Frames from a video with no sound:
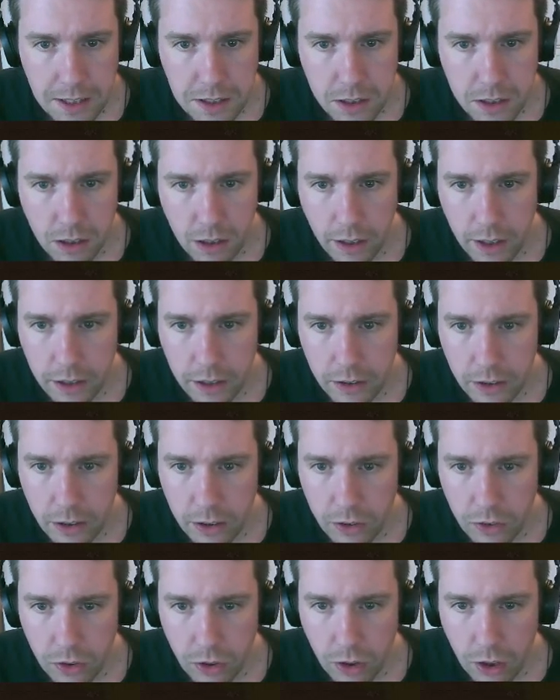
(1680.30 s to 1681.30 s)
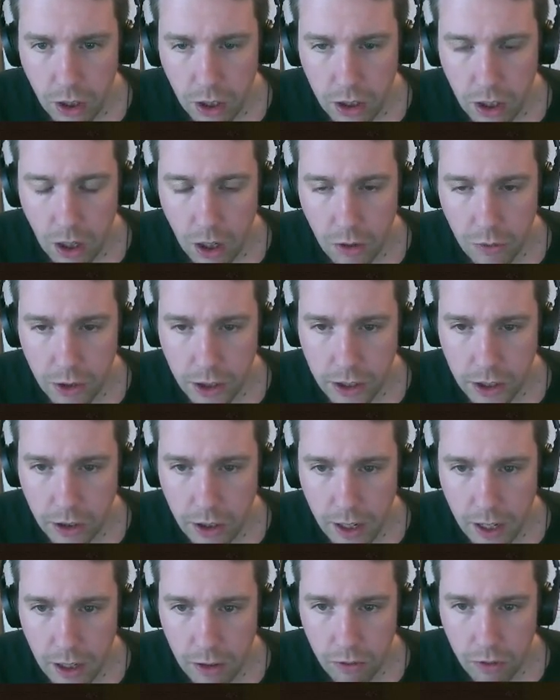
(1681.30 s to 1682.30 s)
likely to... I can't read this
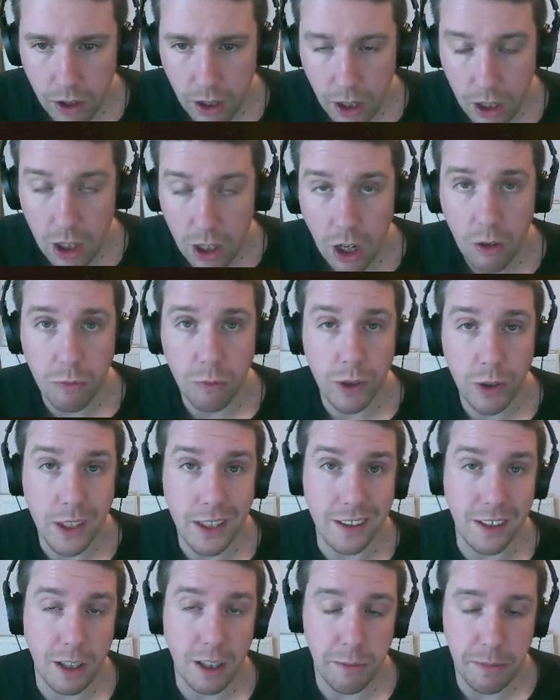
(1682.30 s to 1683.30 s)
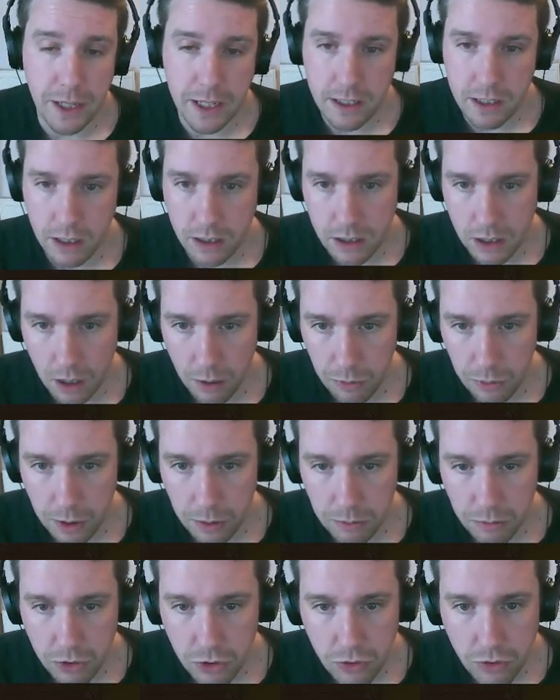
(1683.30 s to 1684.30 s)
handwriting. I can't read at the best of times.
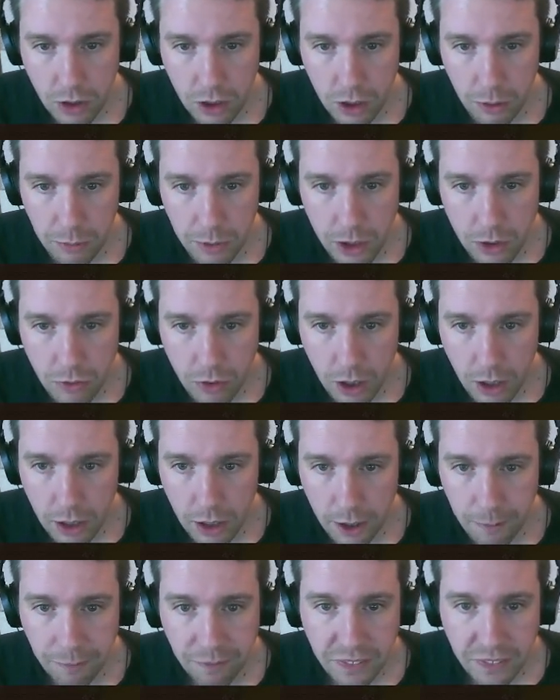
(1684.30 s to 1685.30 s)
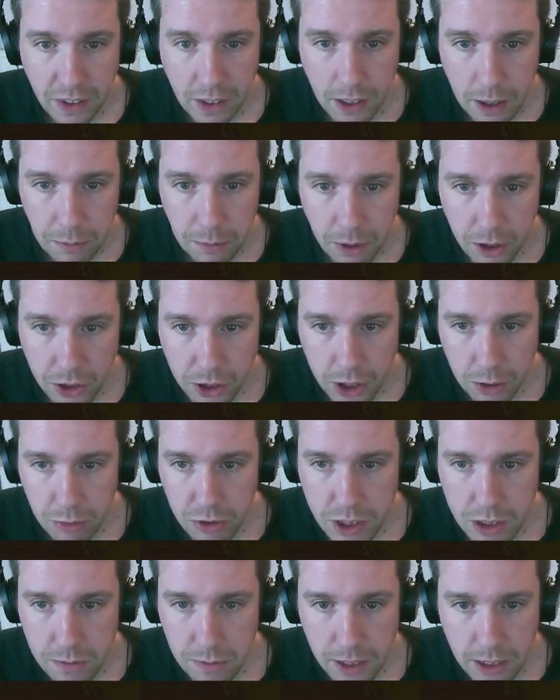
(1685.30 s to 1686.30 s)
I'm struggling with this writing. Punishing a
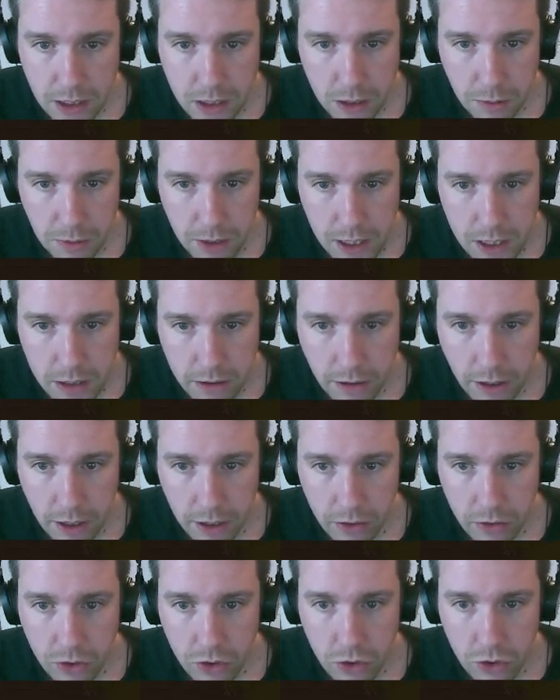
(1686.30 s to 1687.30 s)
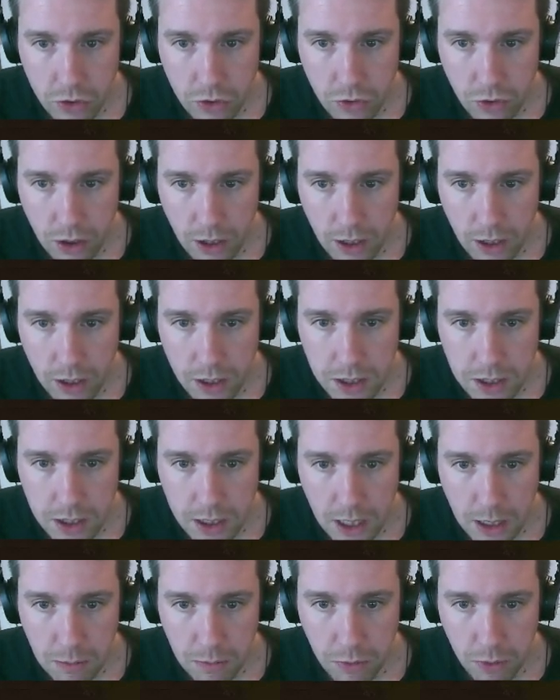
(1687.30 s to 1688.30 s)
prisoner makes them less likely to try
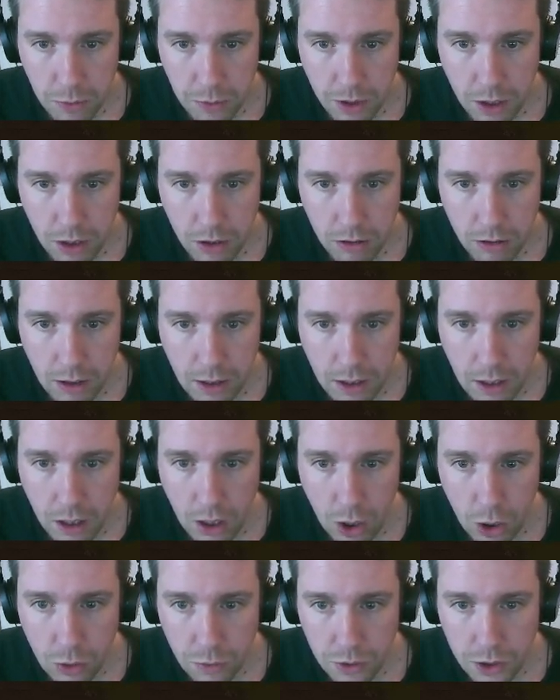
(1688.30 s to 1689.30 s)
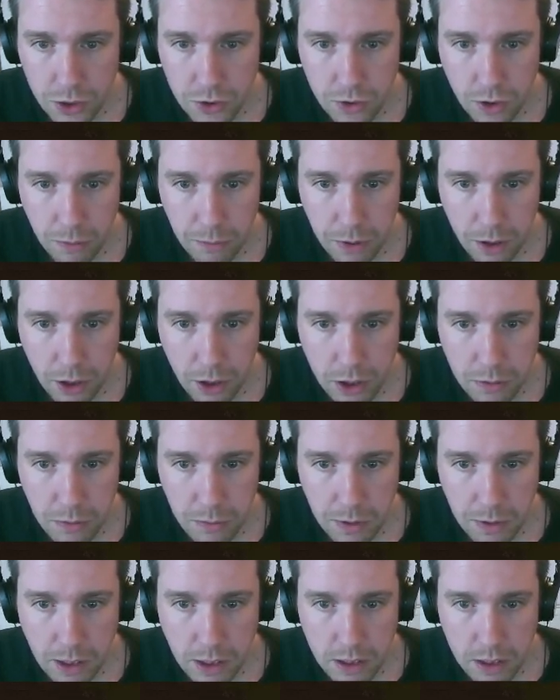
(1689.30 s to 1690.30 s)
escape for a while. Overly strong
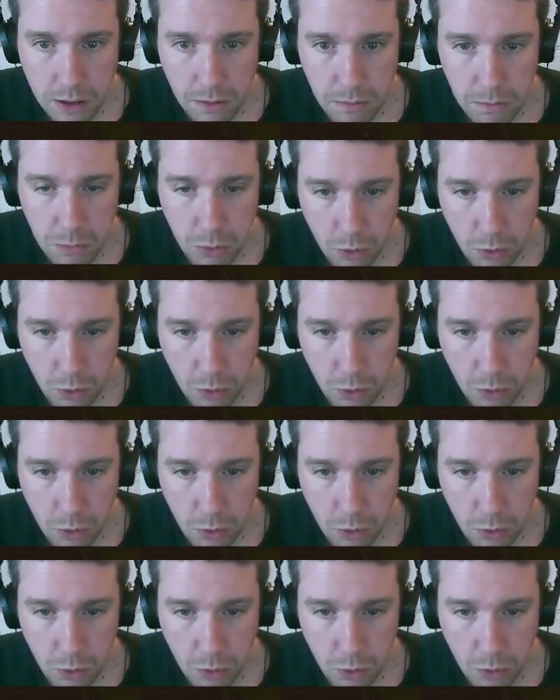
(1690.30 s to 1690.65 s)
punishment makes them more